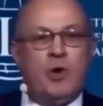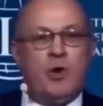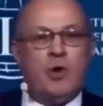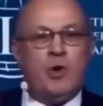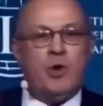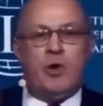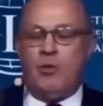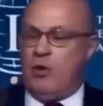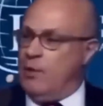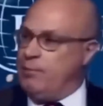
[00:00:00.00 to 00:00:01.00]
clear that the
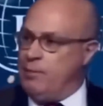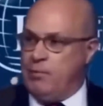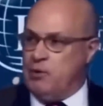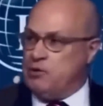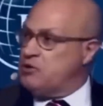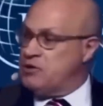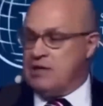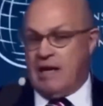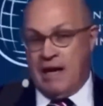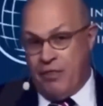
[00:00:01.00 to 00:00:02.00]
difficulties that were
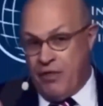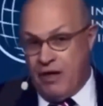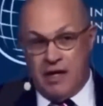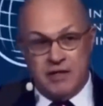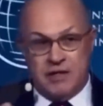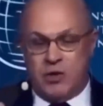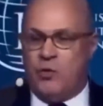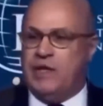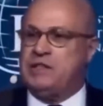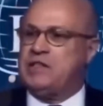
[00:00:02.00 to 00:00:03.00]
experienced in
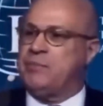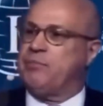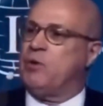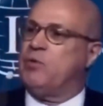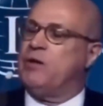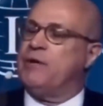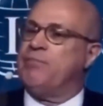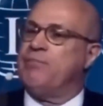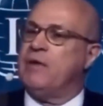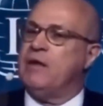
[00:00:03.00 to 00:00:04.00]
previous initiatives that were
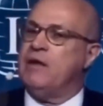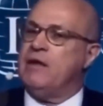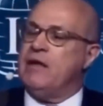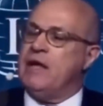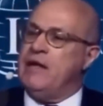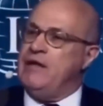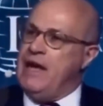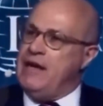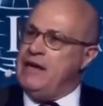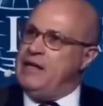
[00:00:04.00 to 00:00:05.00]
controlled by the government
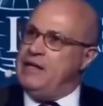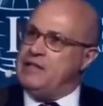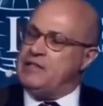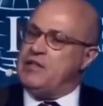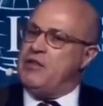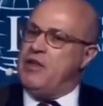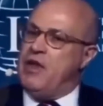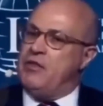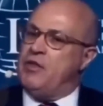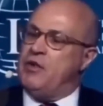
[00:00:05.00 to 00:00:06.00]
are recognized and
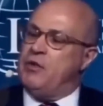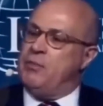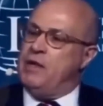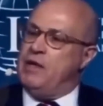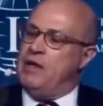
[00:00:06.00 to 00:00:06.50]
acknowledged.